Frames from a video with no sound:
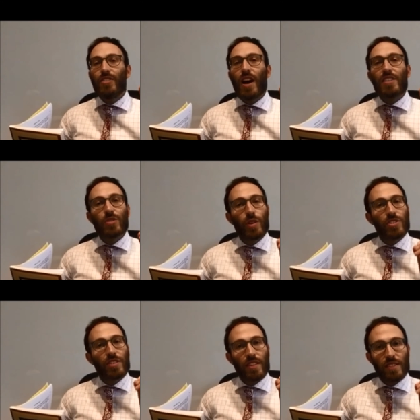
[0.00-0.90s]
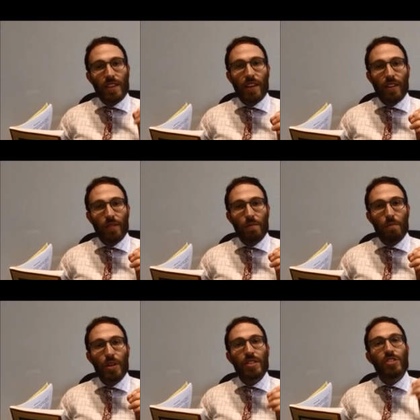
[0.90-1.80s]
to ask questions at the Seder,
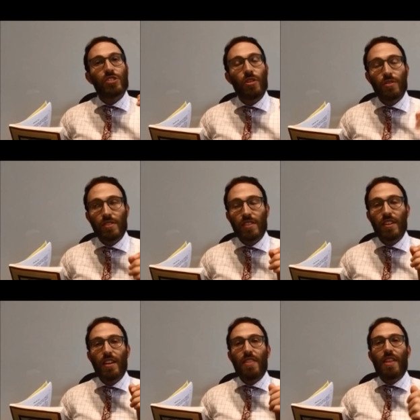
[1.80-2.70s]
because it shows